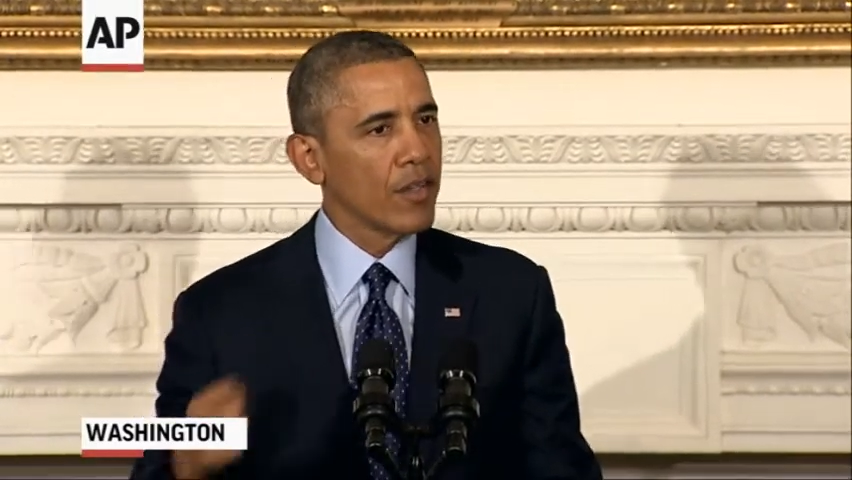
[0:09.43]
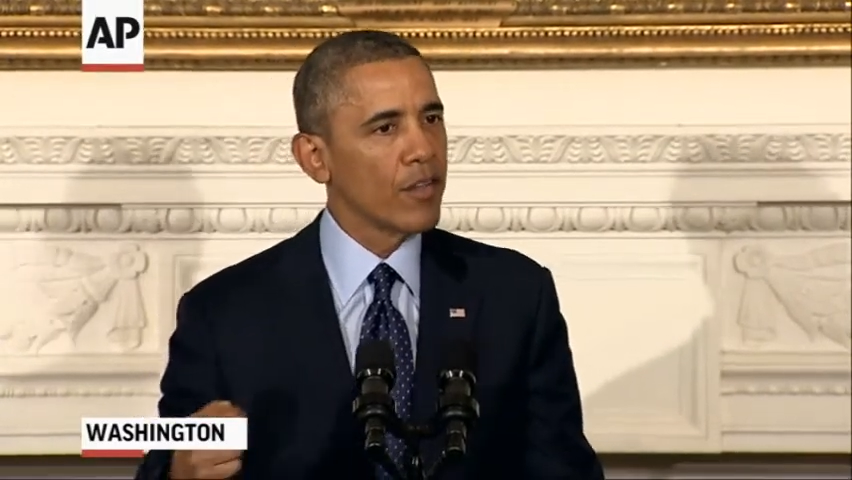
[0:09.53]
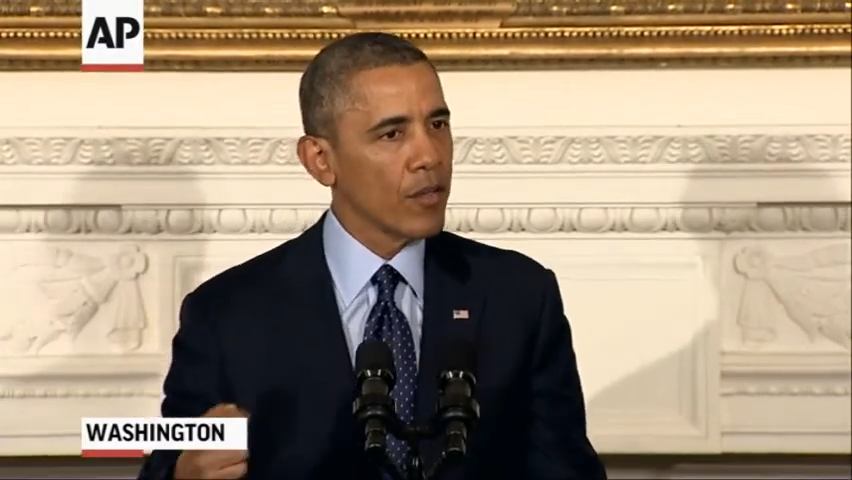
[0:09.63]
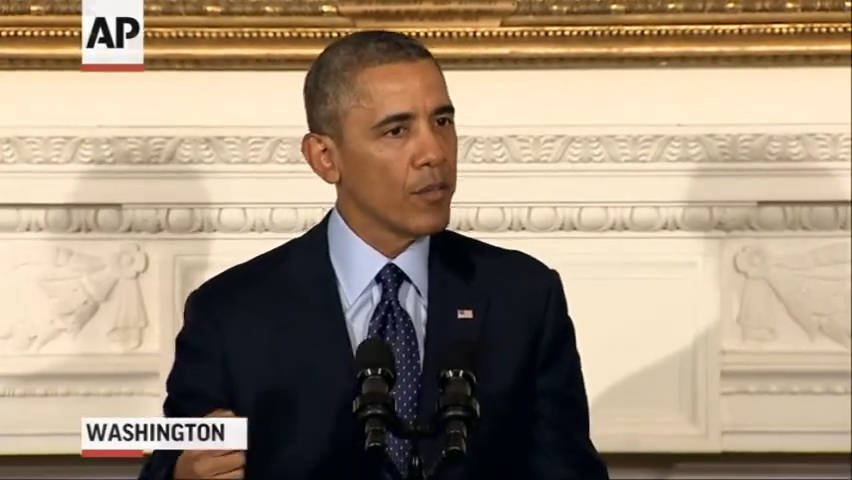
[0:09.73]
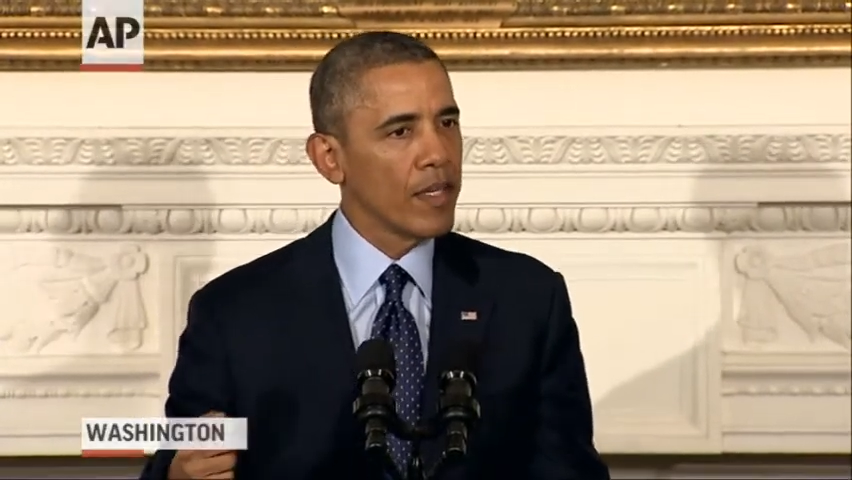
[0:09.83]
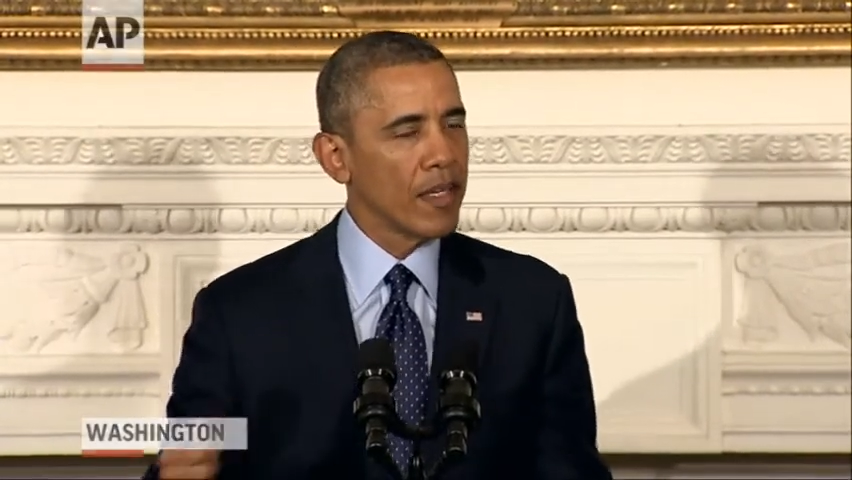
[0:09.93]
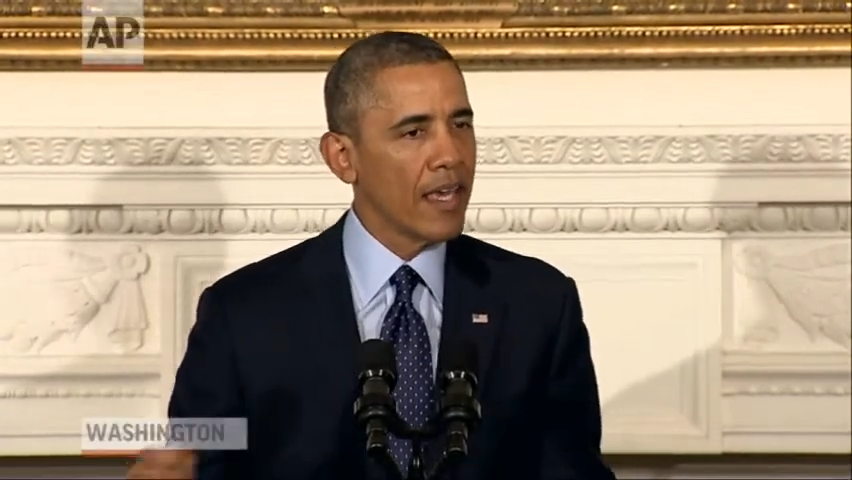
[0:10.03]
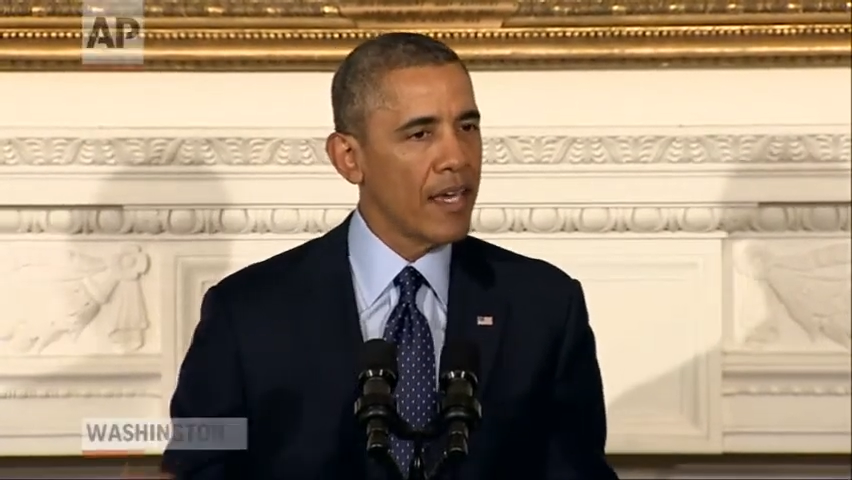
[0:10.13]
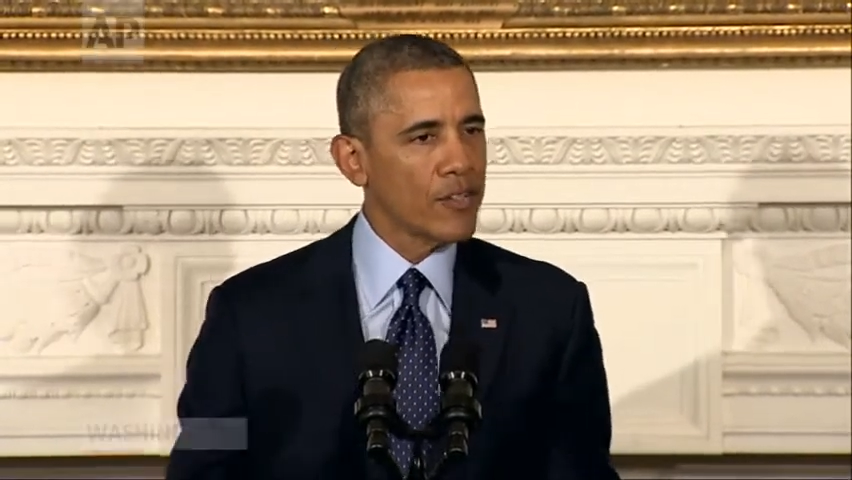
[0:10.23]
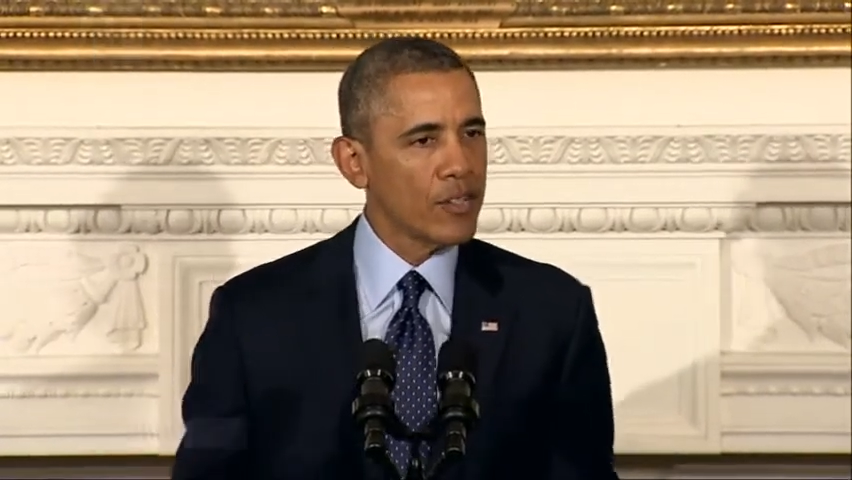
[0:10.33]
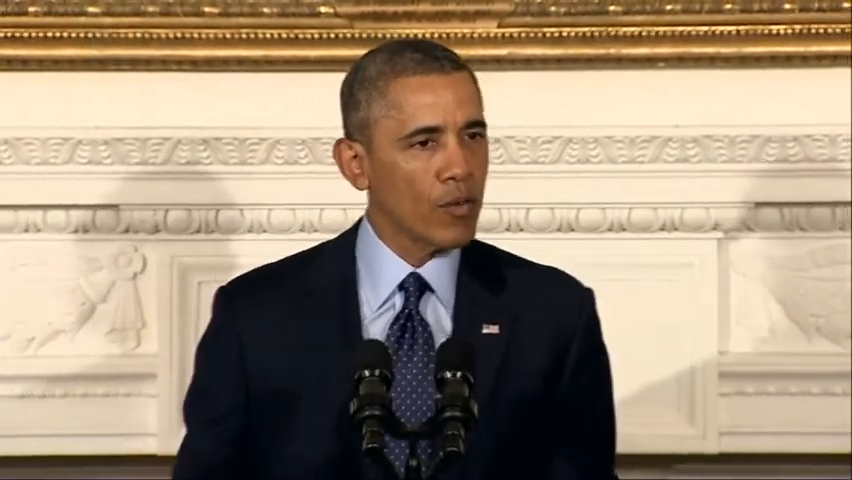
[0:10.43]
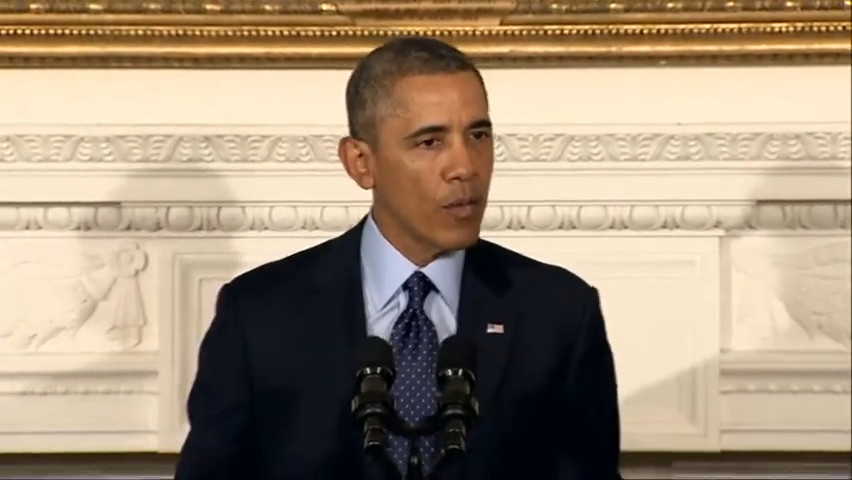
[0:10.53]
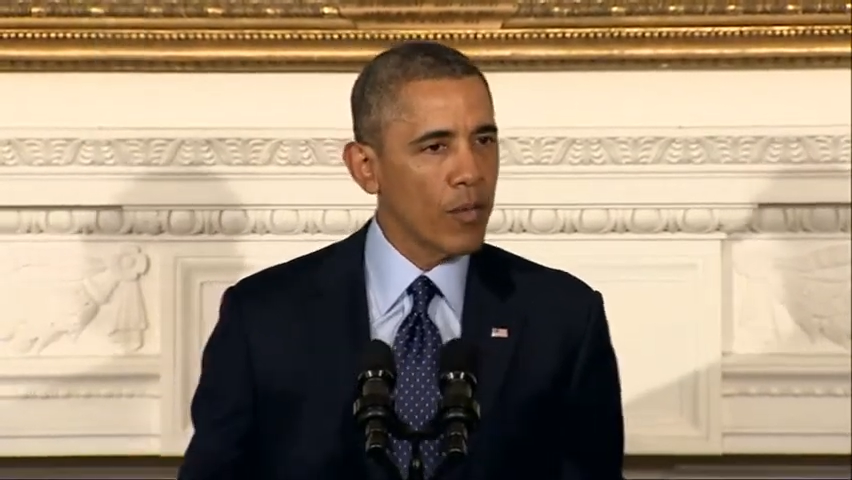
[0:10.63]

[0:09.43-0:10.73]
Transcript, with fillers: that there will be occasions where